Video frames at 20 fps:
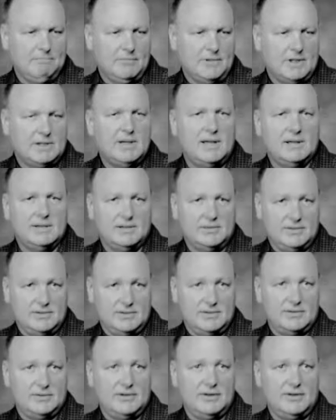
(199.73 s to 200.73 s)

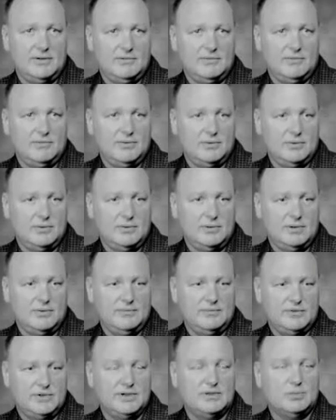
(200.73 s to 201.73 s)
cognizant of
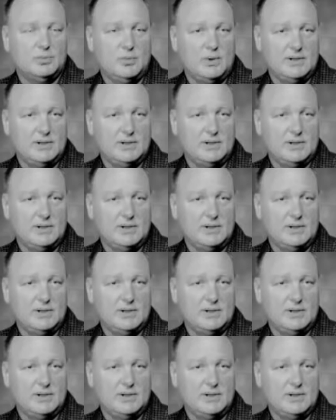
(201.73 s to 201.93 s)
just